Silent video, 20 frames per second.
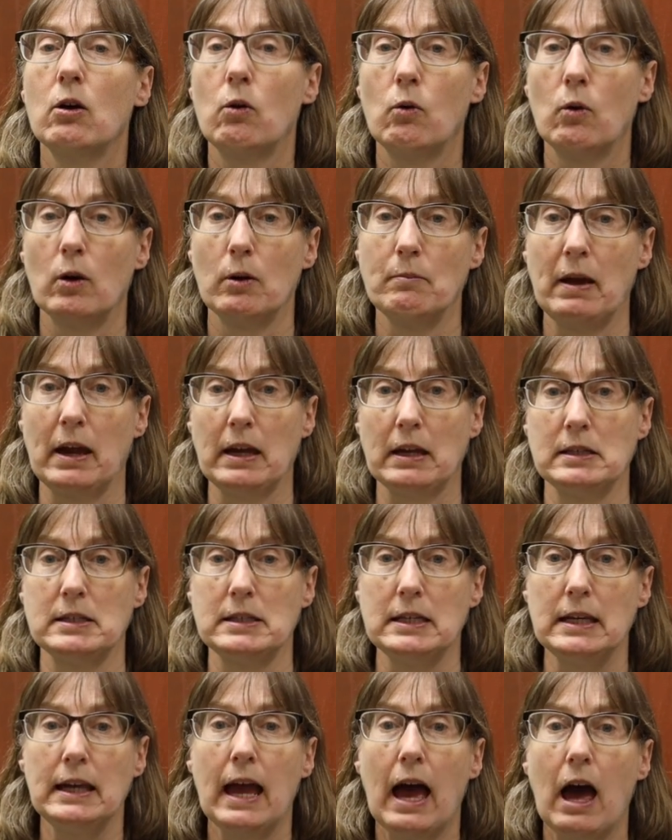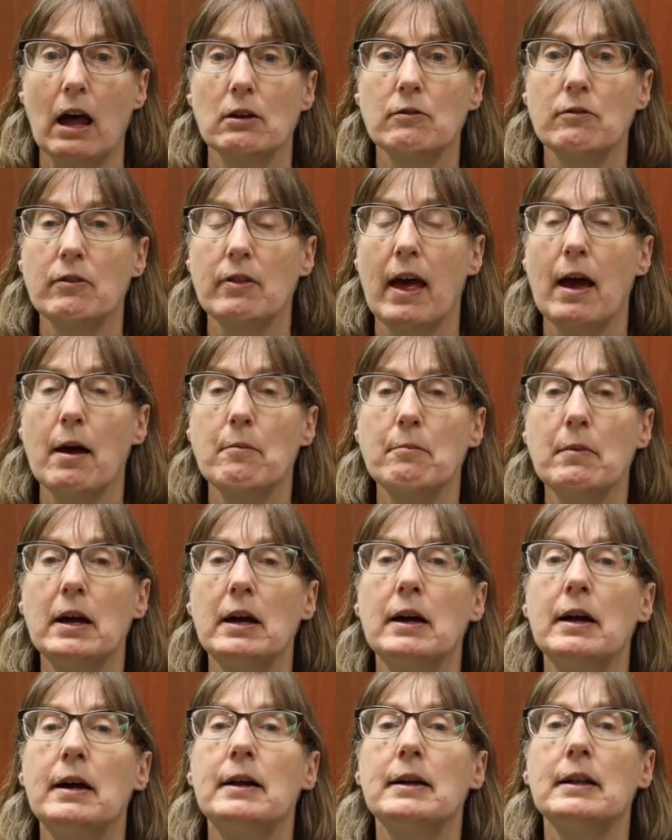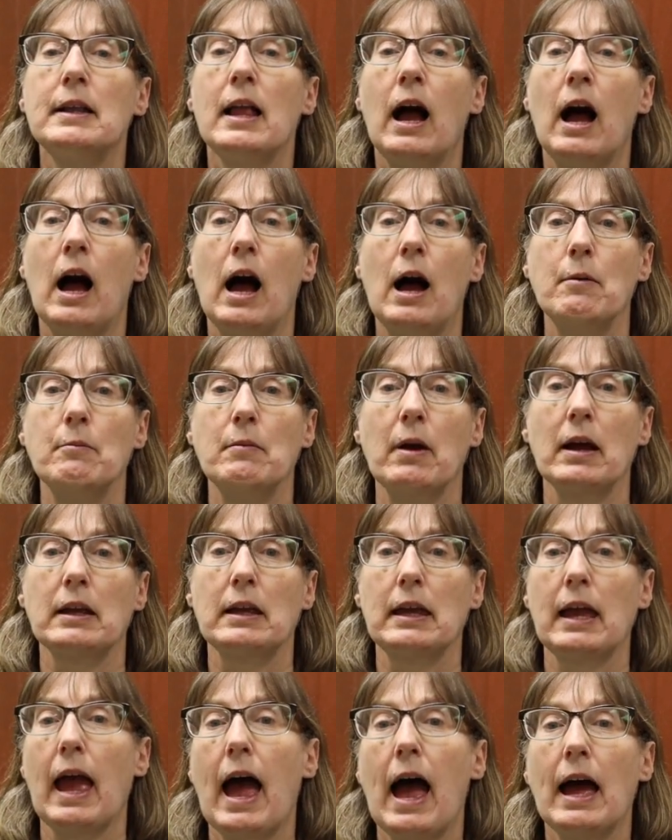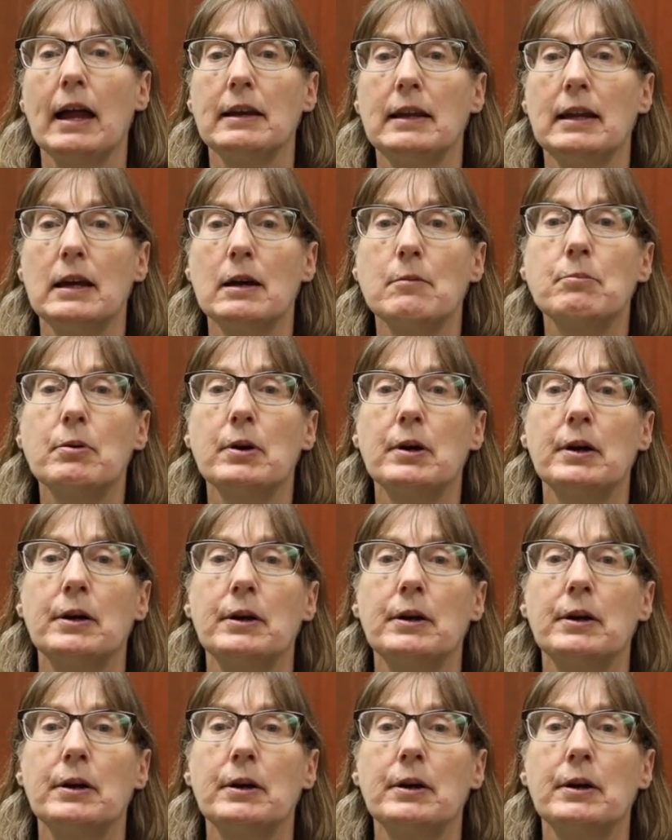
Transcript: or make a tea out of them. Catnip